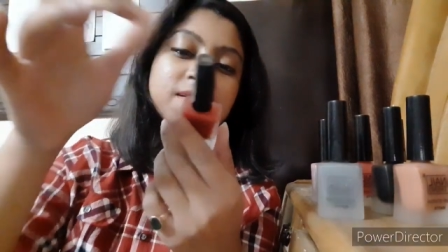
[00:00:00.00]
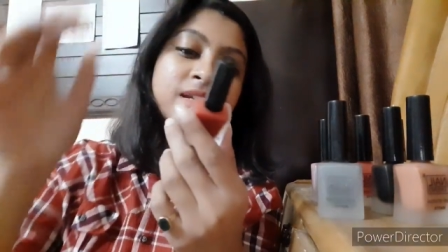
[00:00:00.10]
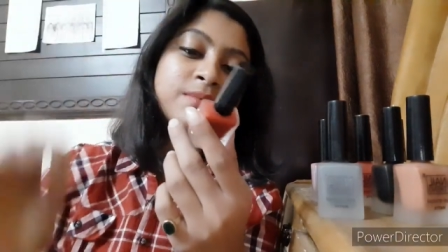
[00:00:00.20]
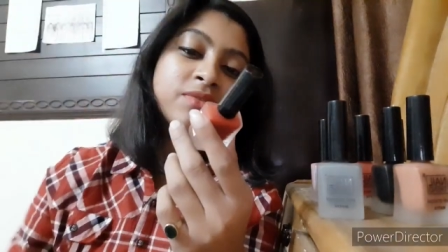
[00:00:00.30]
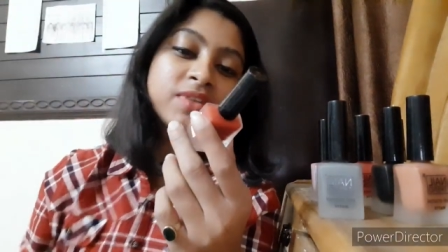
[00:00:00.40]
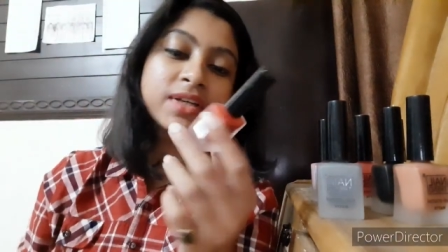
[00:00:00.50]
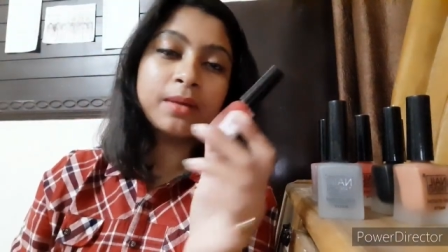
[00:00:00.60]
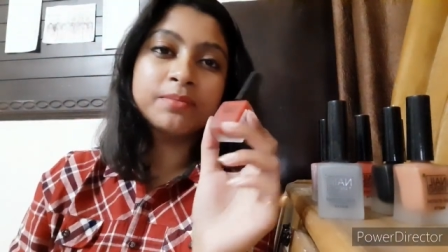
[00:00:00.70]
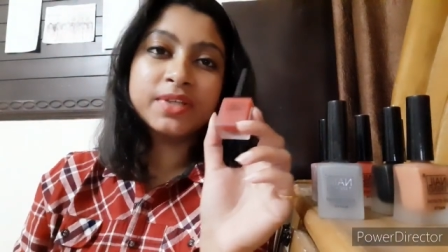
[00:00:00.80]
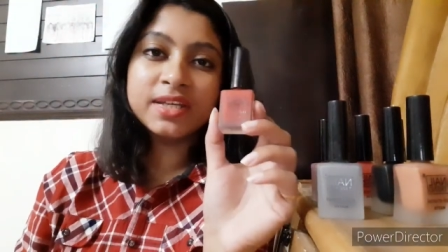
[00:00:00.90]
the name of the
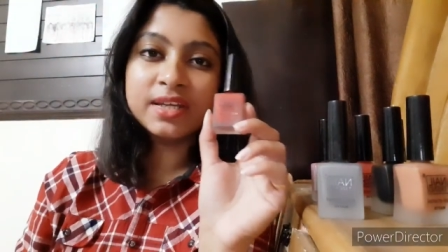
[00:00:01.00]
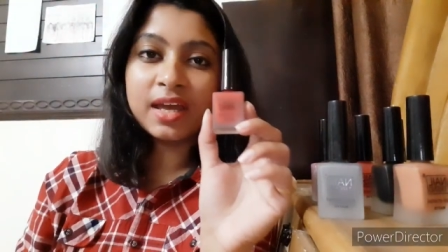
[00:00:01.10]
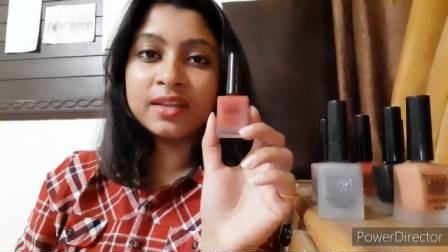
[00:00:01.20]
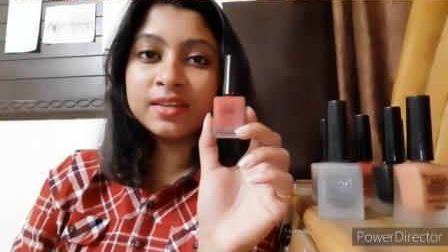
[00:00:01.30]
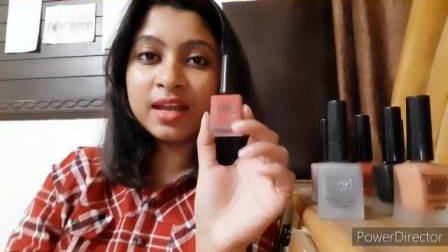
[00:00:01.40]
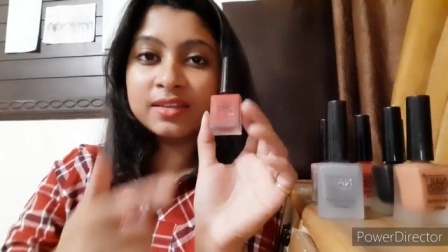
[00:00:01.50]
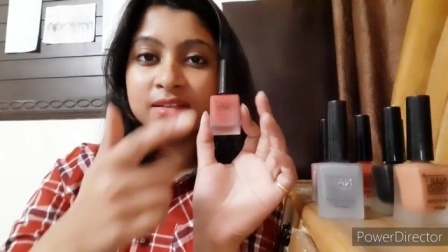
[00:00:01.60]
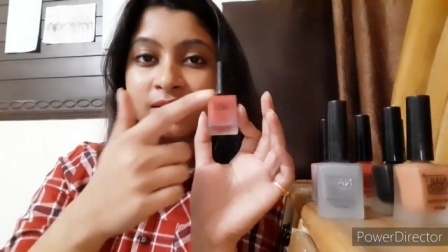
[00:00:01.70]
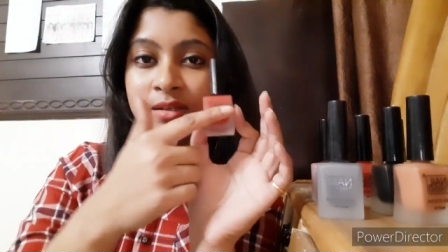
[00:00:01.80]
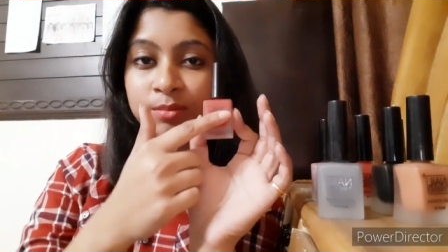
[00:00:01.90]
company and that the
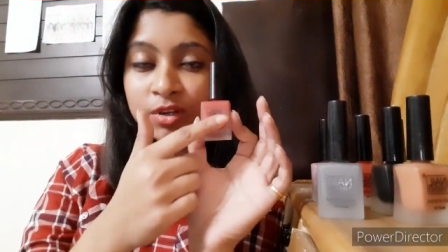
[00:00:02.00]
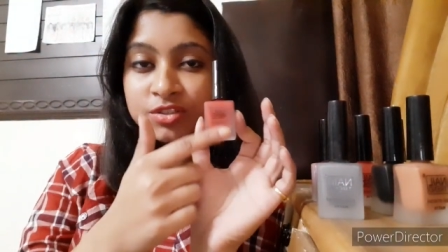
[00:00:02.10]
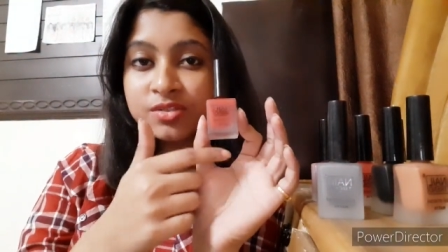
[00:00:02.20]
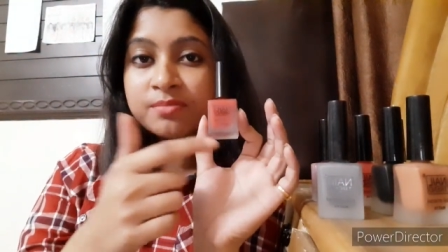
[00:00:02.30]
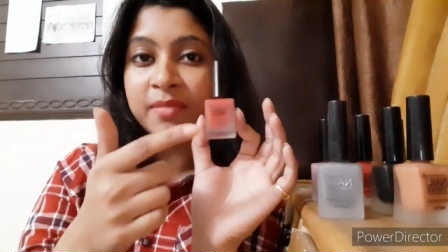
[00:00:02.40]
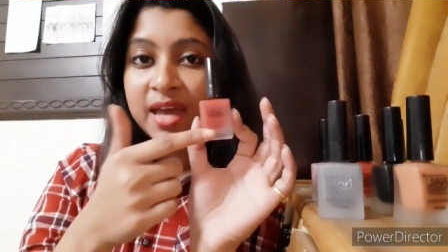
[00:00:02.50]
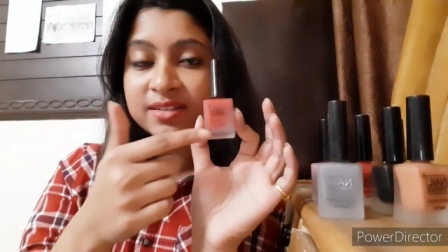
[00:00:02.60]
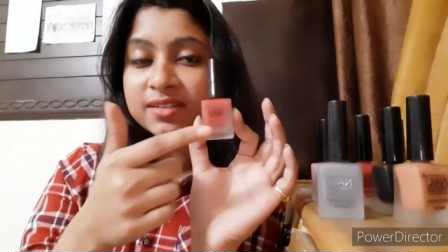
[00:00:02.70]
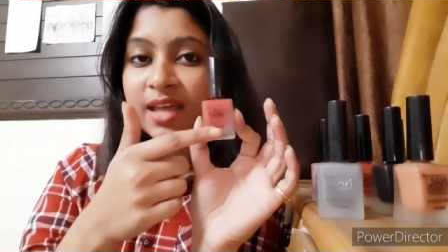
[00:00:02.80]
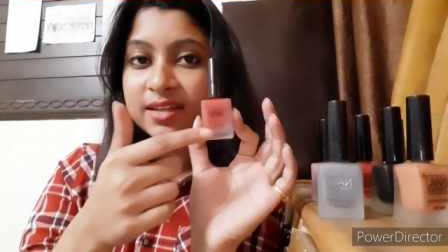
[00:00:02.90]
nail polish is
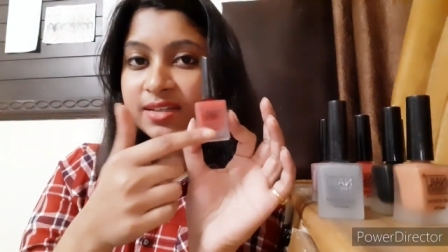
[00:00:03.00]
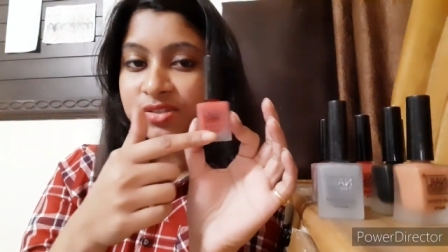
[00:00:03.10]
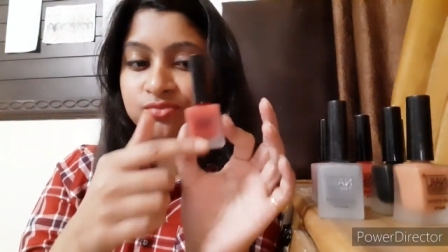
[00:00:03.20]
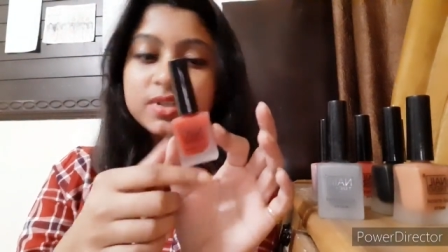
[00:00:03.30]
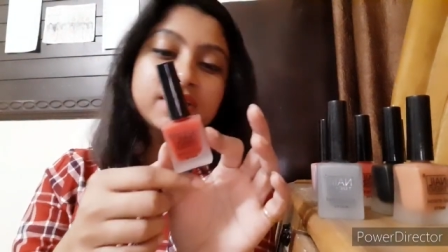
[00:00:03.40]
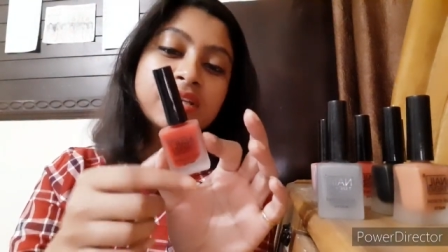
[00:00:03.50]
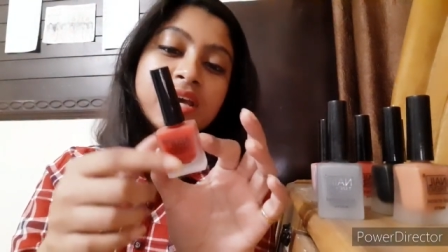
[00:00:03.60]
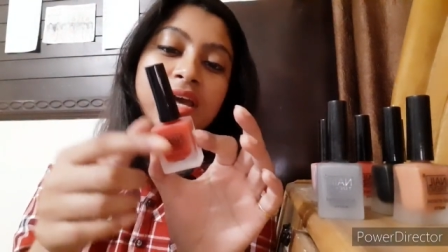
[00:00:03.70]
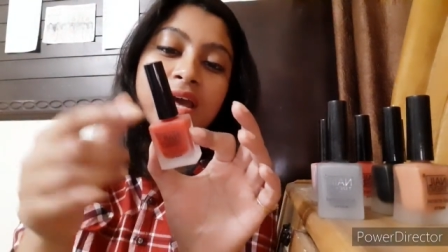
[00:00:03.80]
matte, that is written.